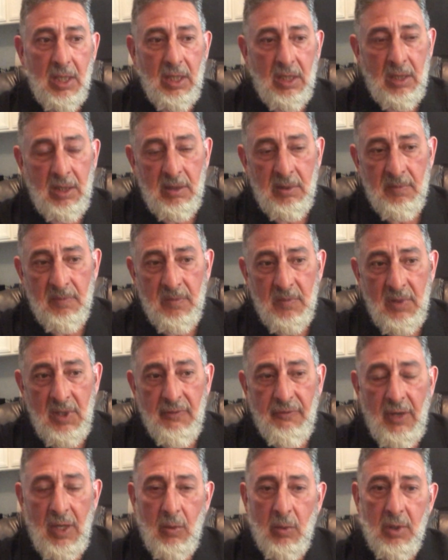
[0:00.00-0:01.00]
Um,
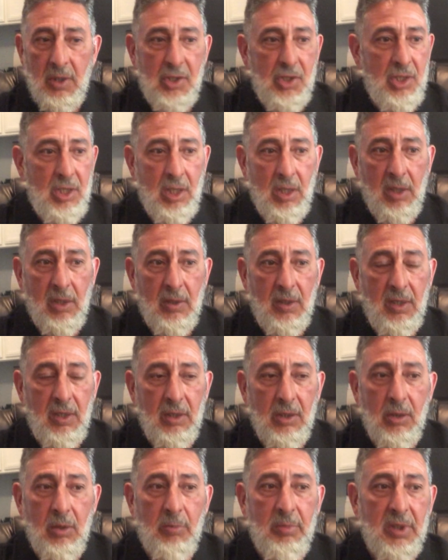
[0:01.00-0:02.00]
if I were to share a
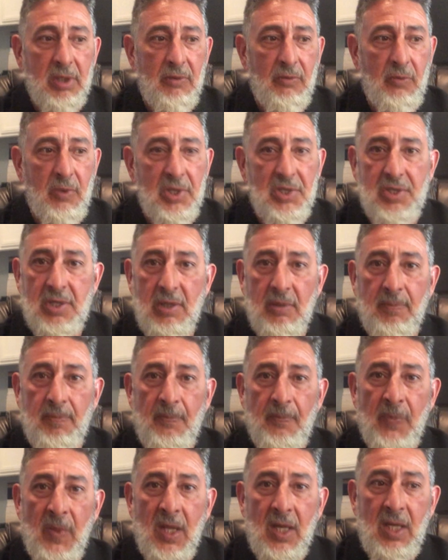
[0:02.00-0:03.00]
little bit of wisdom
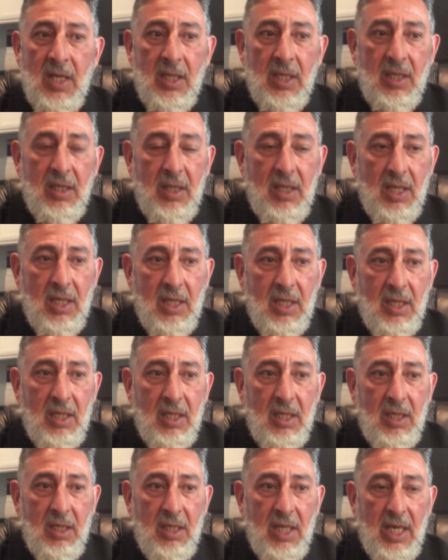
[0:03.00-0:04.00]
that,
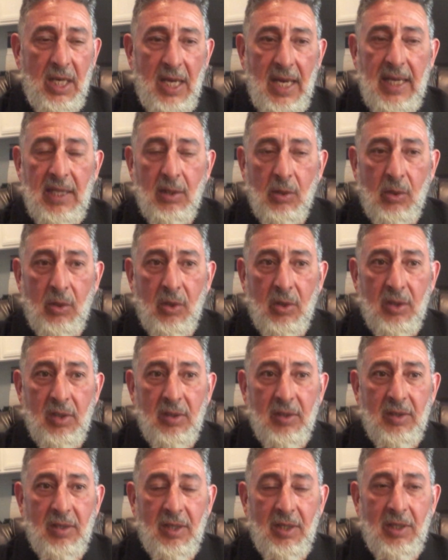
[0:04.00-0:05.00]
that I learned,
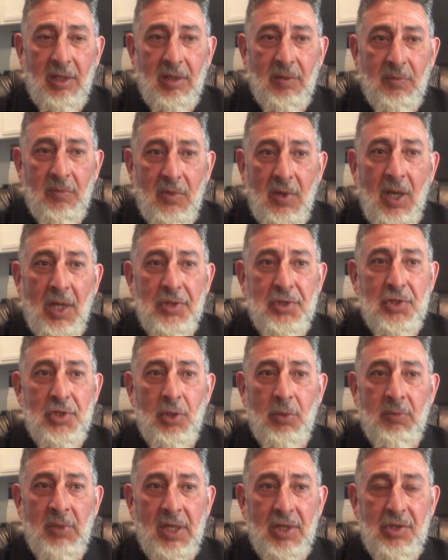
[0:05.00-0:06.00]
um, not so
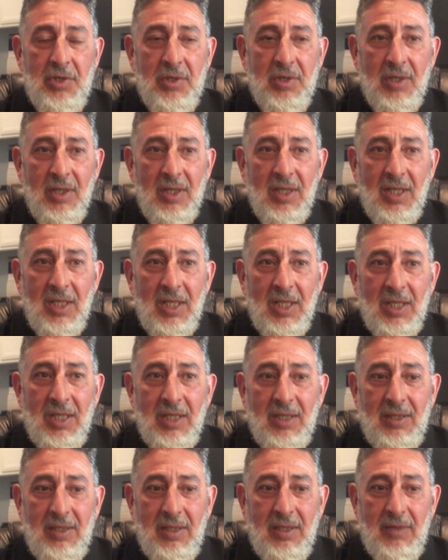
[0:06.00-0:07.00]
much
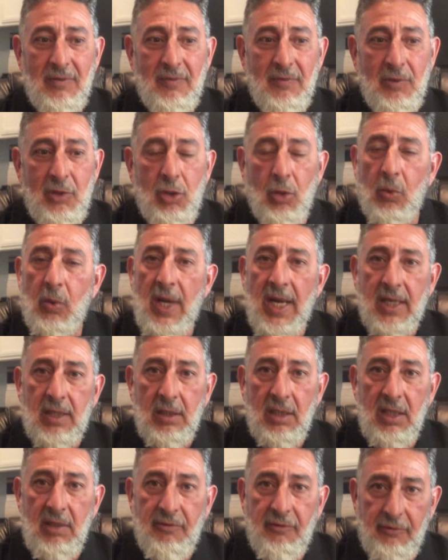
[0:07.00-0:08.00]

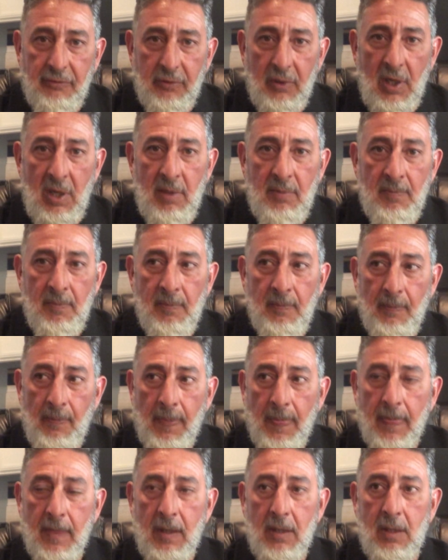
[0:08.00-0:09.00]
directly from
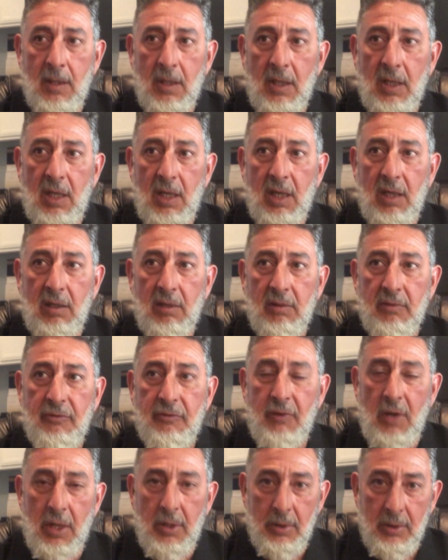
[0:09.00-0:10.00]
uh,
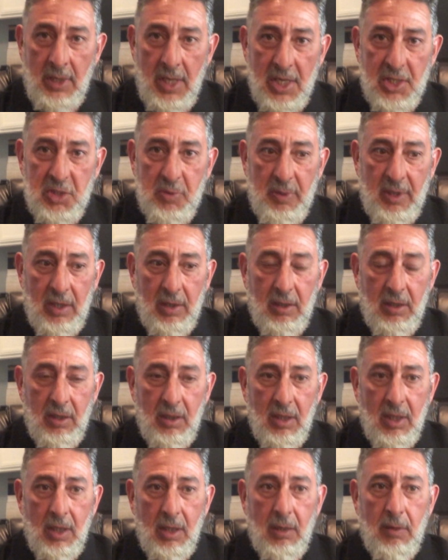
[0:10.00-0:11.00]
Father Nesbitt,
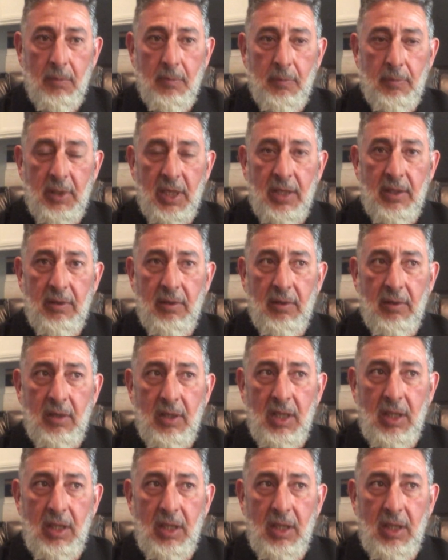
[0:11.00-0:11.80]
but